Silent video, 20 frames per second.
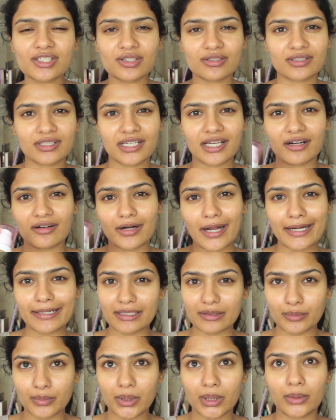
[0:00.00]
So they're right
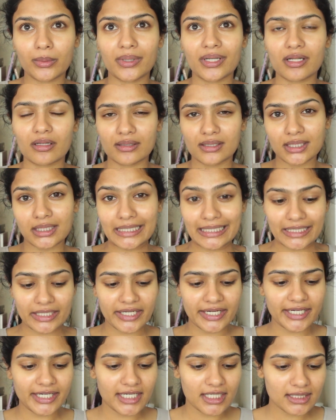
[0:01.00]
in between the
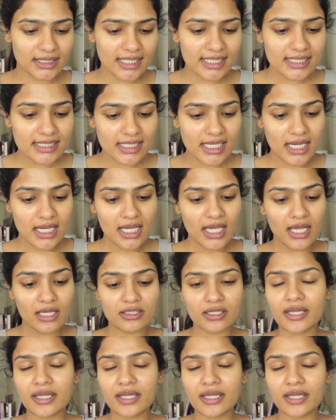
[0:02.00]
ingredient list.